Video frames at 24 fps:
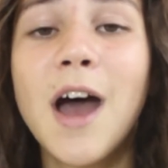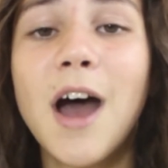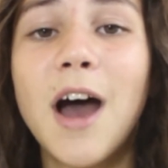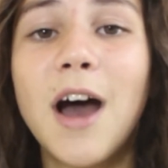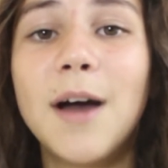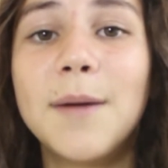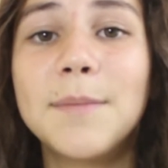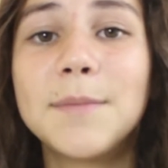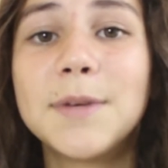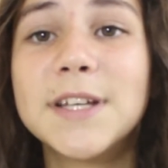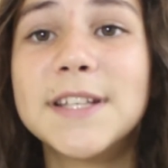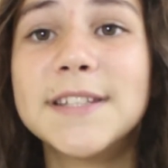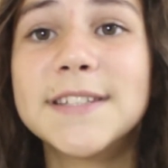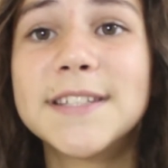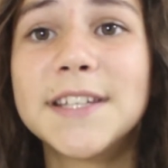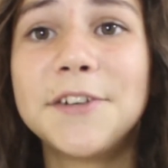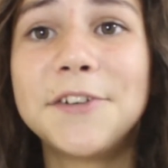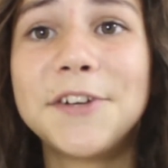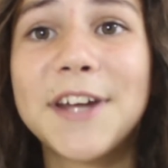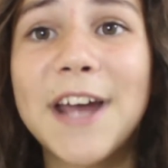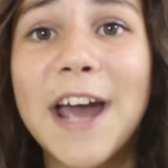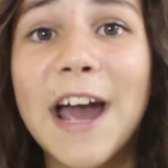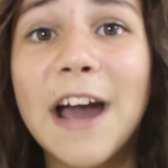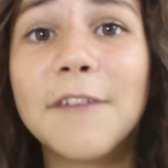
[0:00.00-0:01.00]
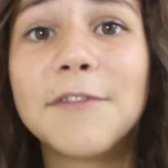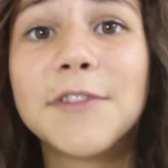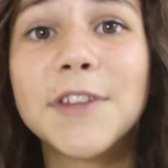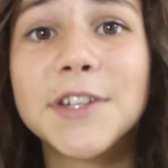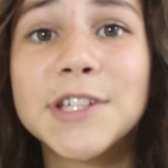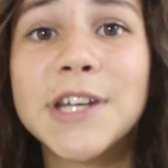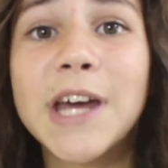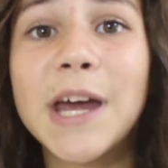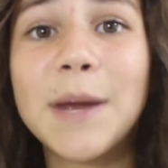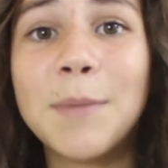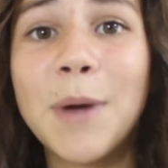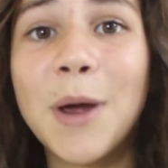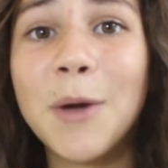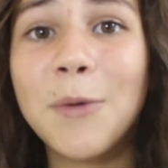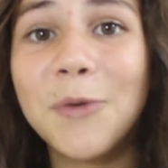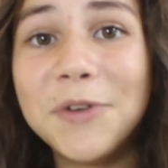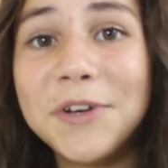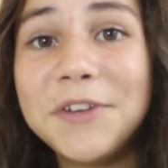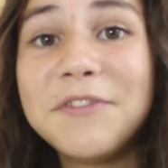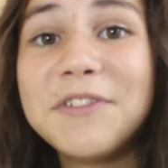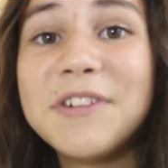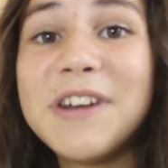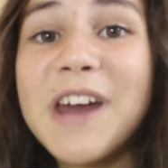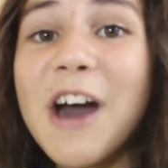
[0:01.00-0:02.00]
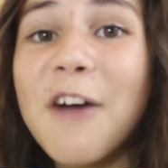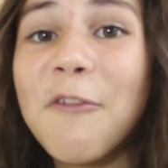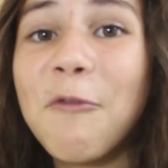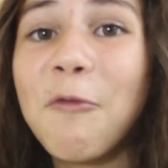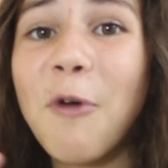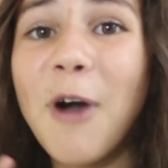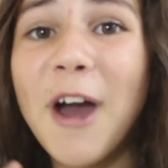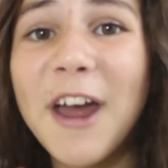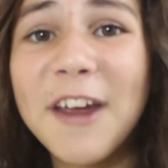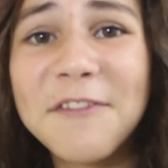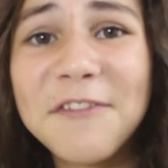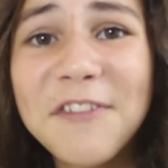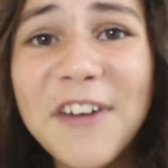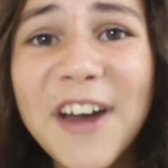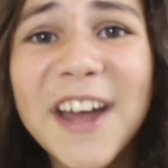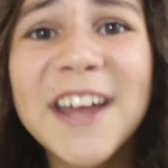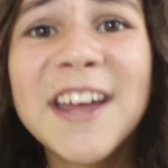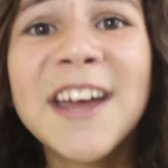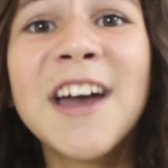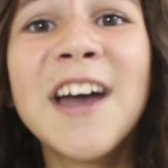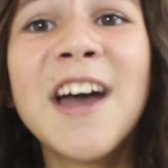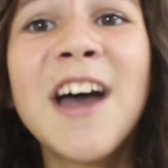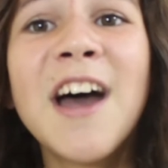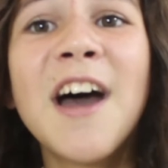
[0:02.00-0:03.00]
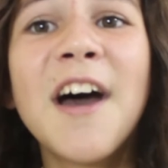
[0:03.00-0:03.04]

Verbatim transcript: um, considering half the time I won't even have Wi-Fi.